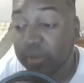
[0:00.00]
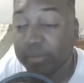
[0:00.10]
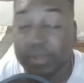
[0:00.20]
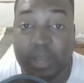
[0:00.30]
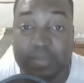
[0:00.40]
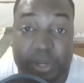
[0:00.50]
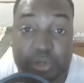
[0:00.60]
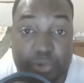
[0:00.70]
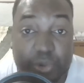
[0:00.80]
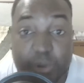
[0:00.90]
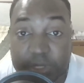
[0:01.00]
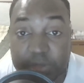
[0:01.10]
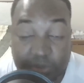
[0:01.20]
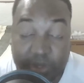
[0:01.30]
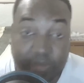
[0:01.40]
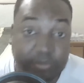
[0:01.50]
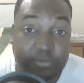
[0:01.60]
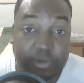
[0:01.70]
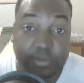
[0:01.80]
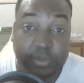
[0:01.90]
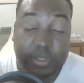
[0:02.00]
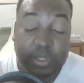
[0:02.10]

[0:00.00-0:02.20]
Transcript: I'm not in New York anymore, but I'm in Florida.